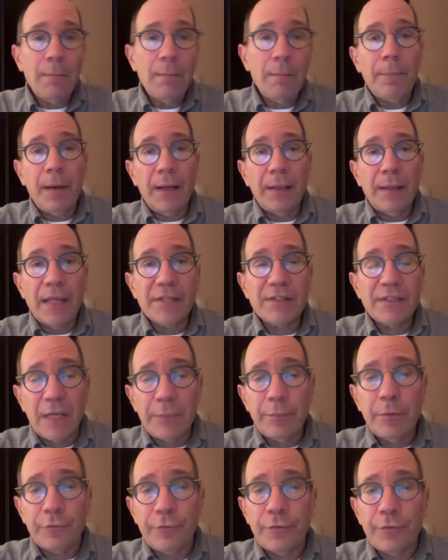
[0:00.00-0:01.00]
But as an
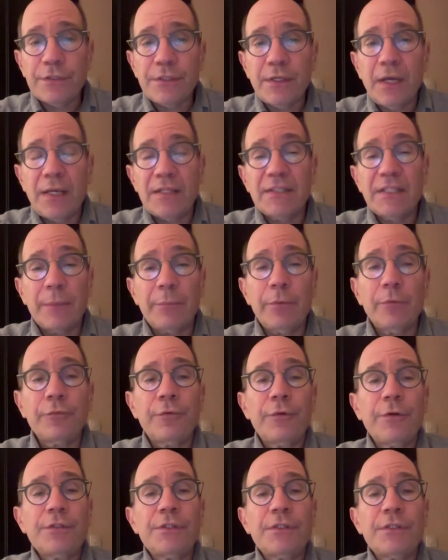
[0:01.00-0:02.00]
April 1st Zionist, April
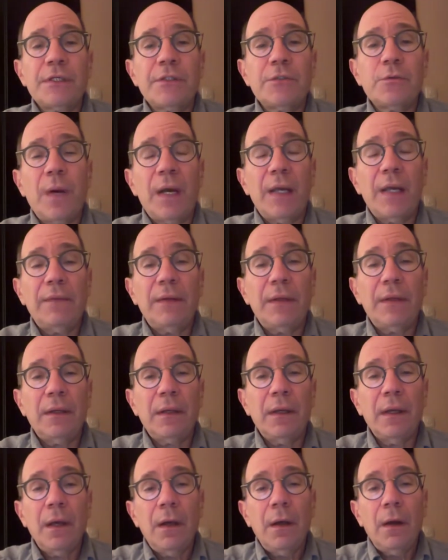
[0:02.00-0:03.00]
1st is when
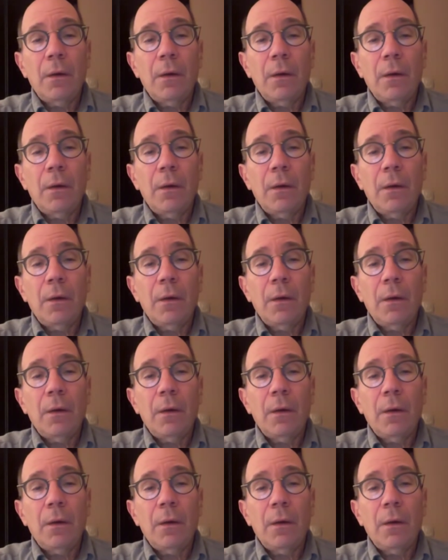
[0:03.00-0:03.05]
the